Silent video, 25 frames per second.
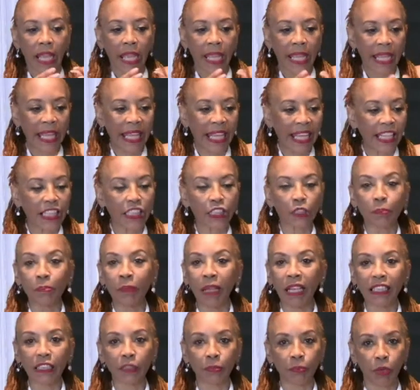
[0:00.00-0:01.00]
He is
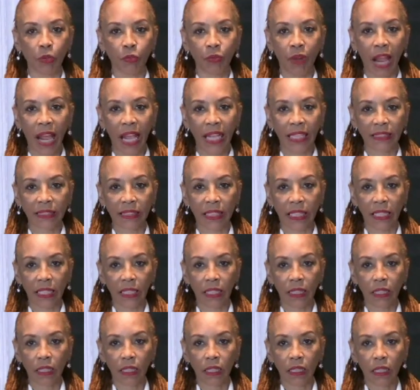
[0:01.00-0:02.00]
mesmerizing,
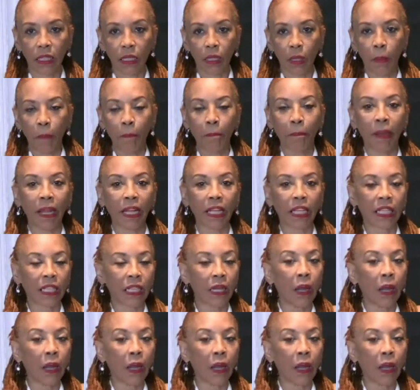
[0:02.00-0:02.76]
but